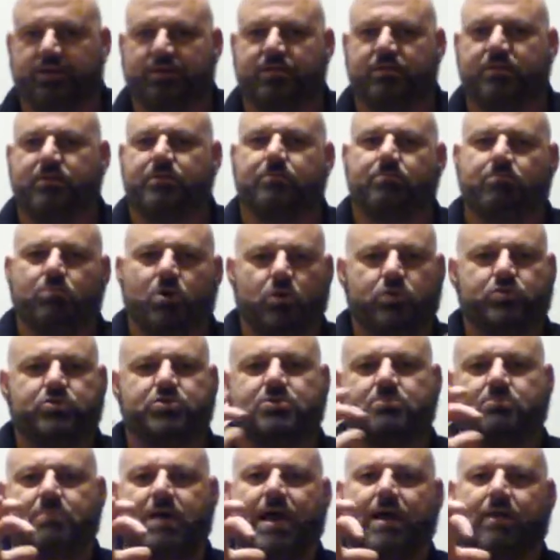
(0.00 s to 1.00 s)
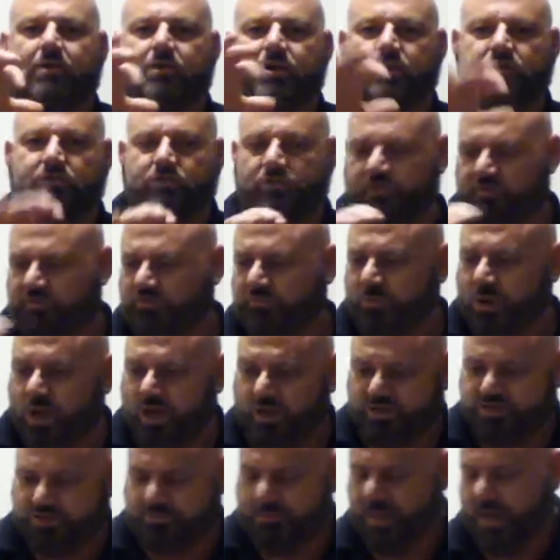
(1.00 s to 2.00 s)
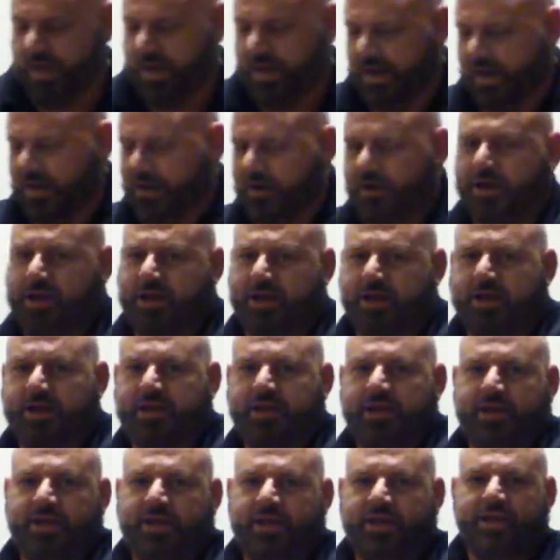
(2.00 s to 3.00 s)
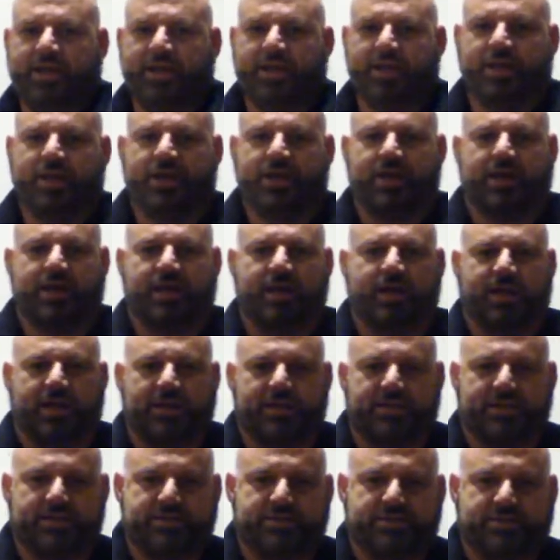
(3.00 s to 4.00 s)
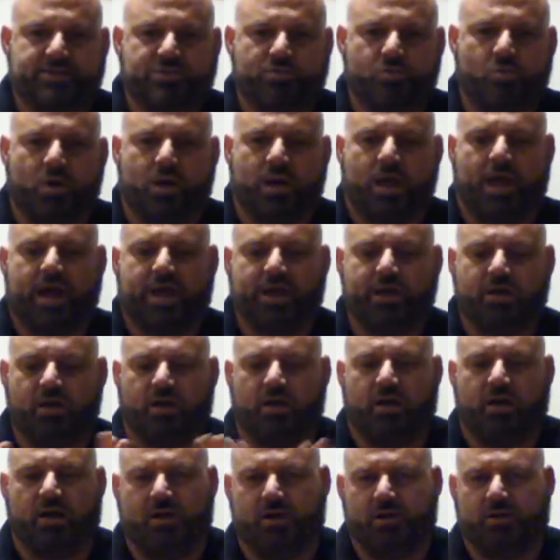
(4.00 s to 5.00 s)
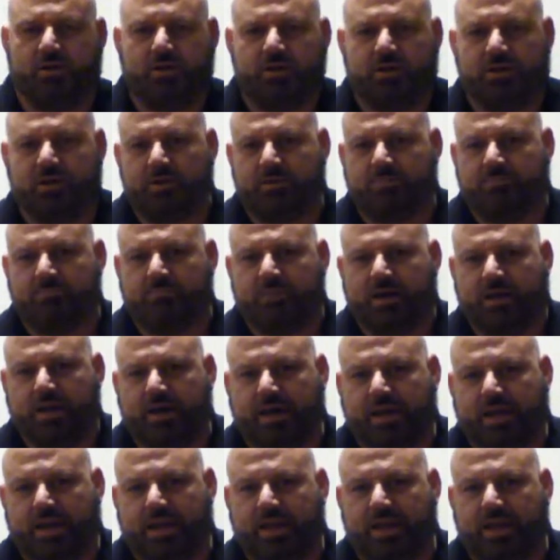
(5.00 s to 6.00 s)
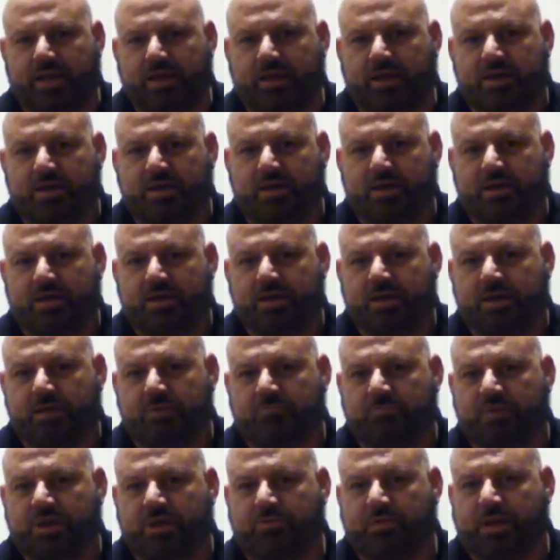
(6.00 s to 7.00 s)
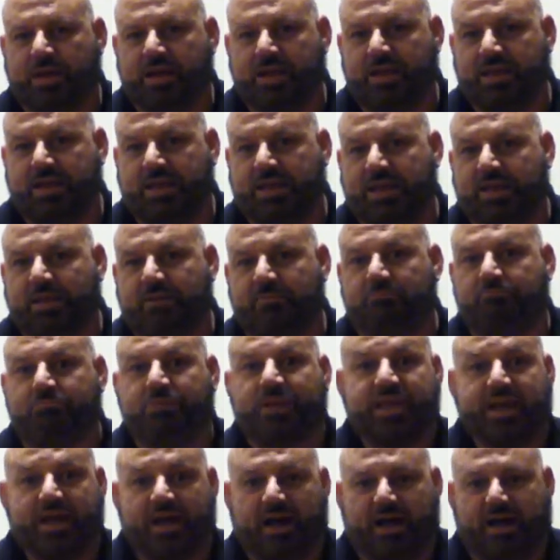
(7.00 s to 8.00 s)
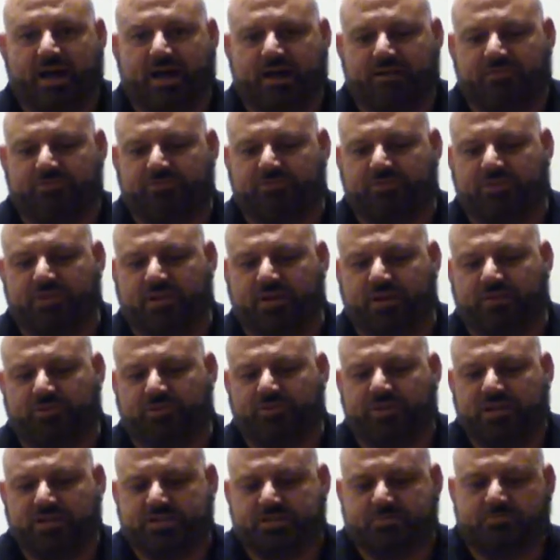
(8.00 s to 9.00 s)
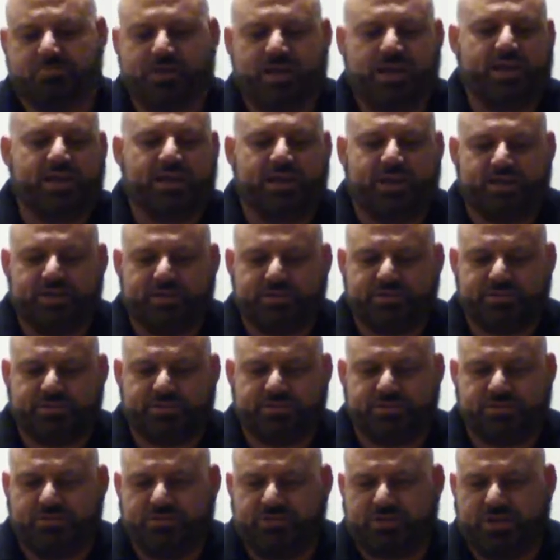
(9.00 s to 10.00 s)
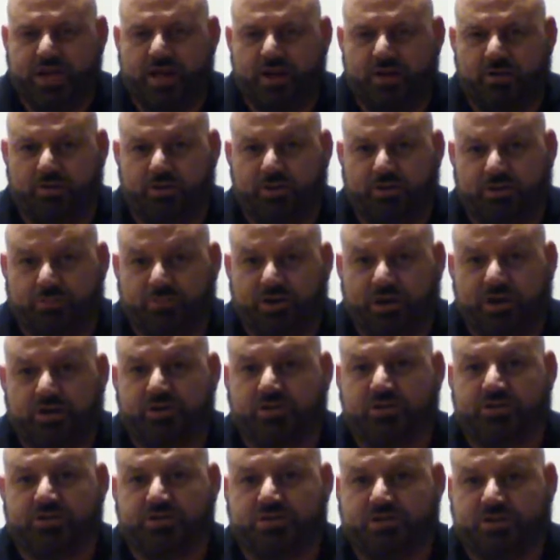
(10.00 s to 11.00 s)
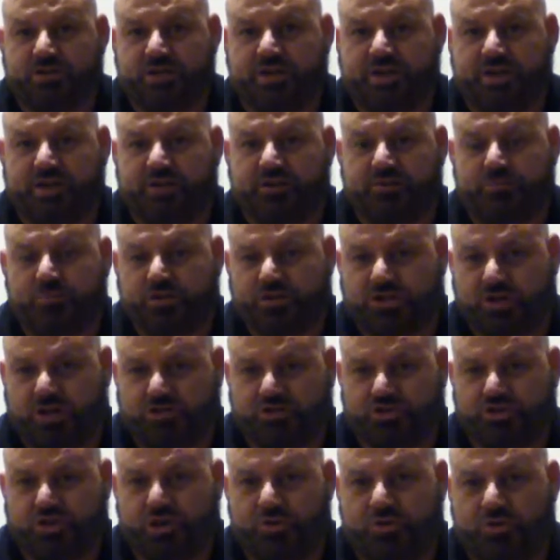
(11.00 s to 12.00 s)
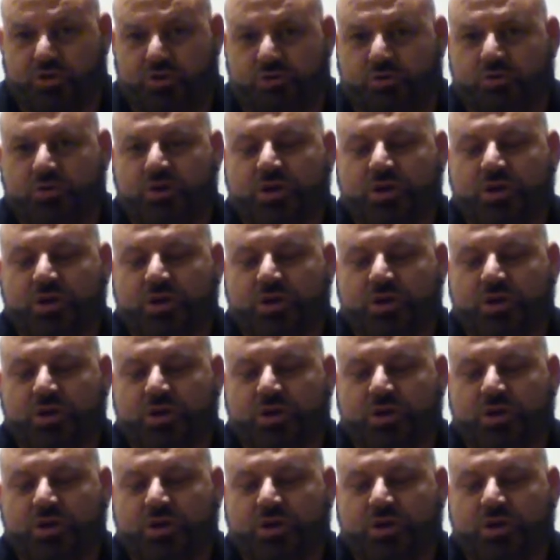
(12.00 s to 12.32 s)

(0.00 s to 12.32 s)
the most amount into the smallest amount of area. And this is what I call my Be Ready Kit Beehive. And the reason being is there's not only 3 cookers in here, which I'll show you,